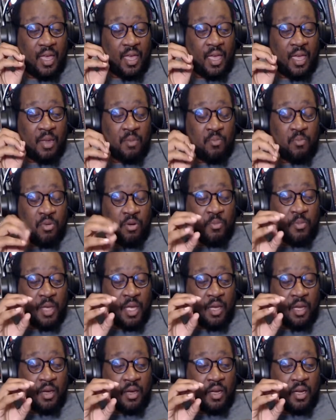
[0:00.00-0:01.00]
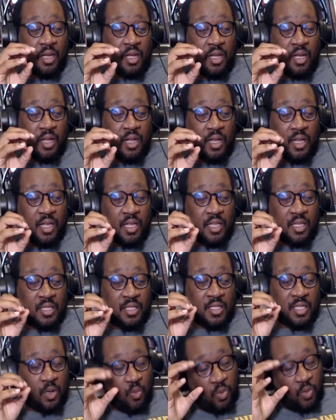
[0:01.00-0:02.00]
in Premiere
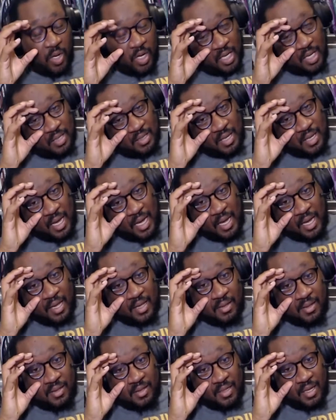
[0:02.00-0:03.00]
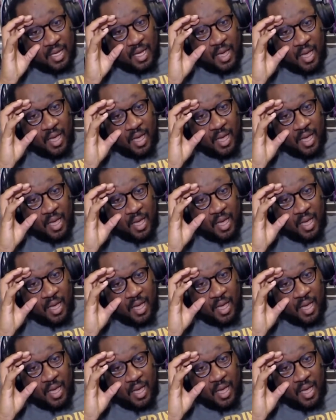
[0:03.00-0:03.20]
took one of his eyes,